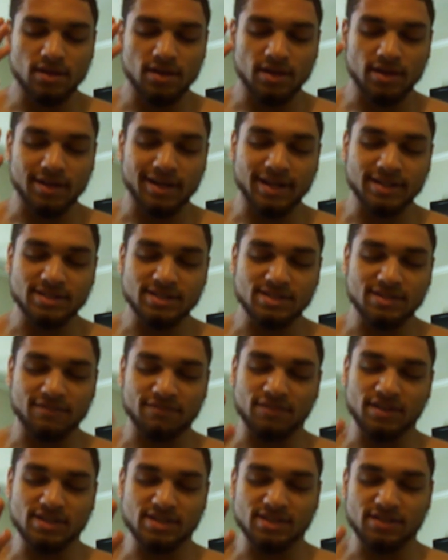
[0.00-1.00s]
And I just
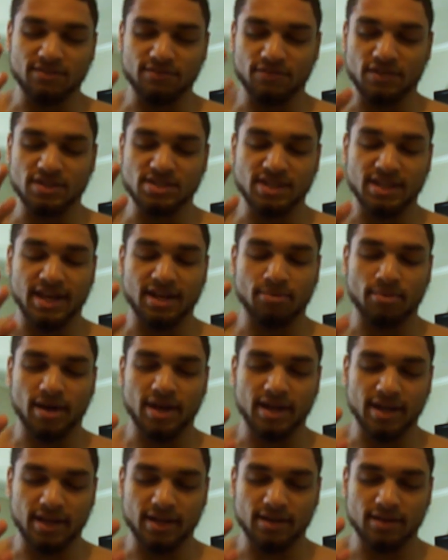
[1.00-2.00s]
envision that in my
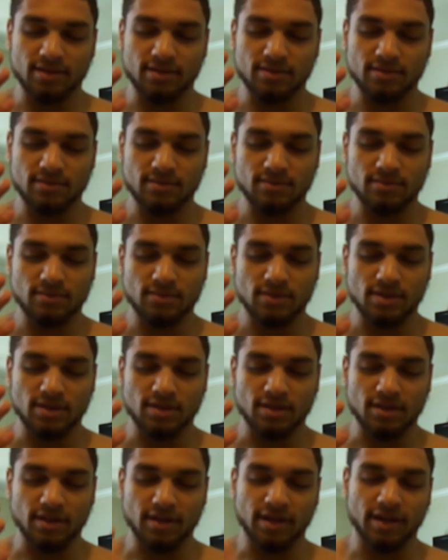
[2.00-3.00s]
head,
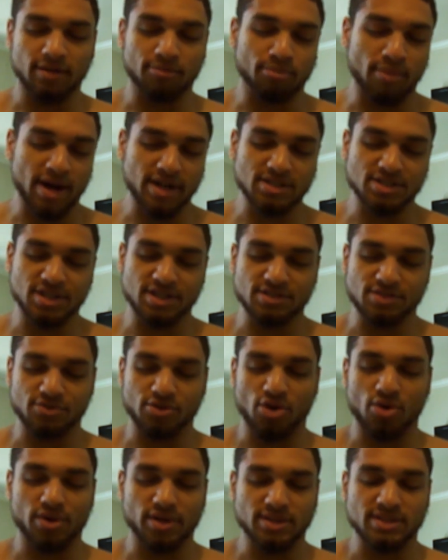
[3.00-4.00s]
and my chest
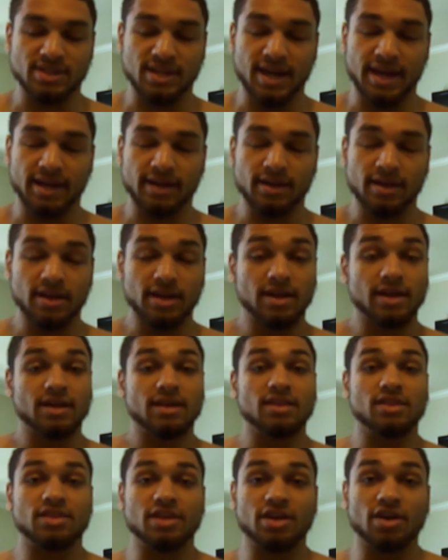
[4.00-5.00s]
growing to that.
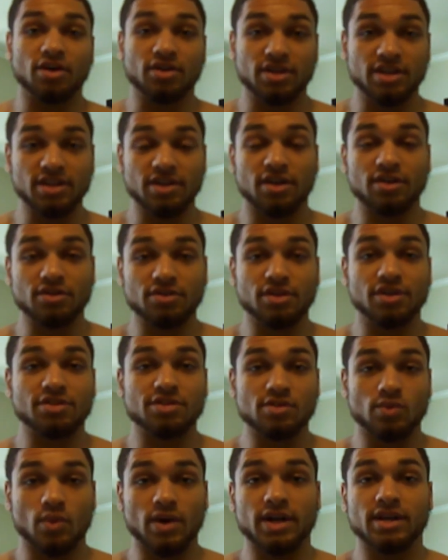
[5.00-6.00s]
Then I'll get underneath
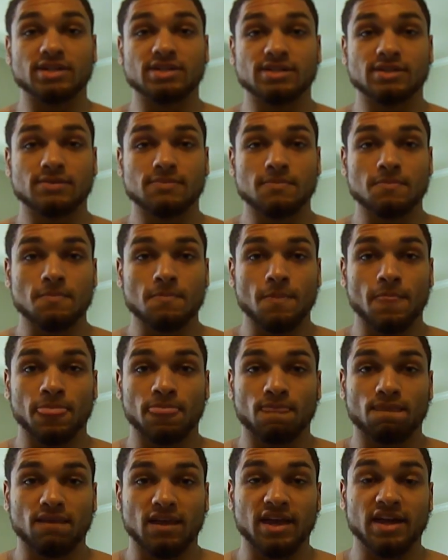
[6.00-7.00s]
the weights,
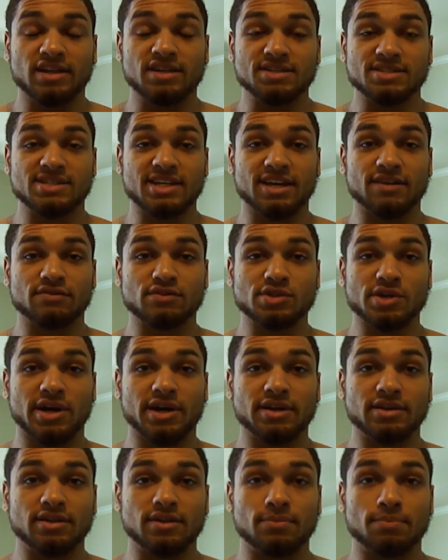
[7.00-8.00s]
and instead of
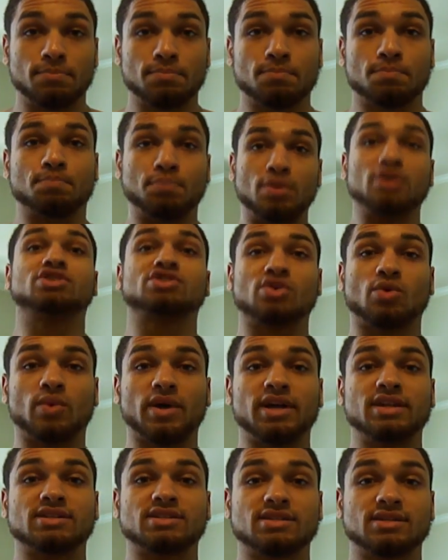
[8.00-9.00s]
trying to push the
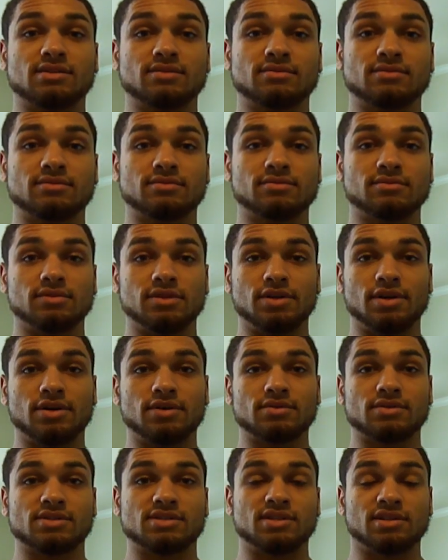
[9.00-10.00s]
weights, you
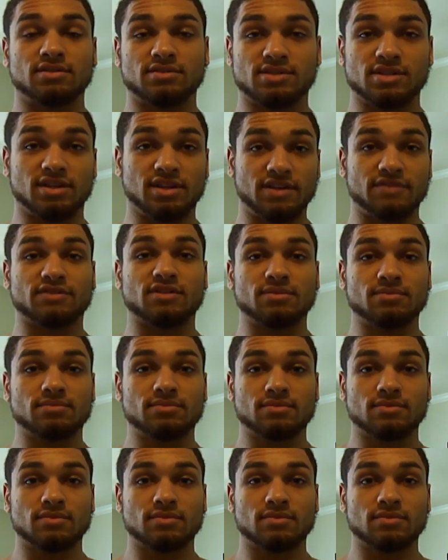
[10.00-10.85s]
know, to lift them,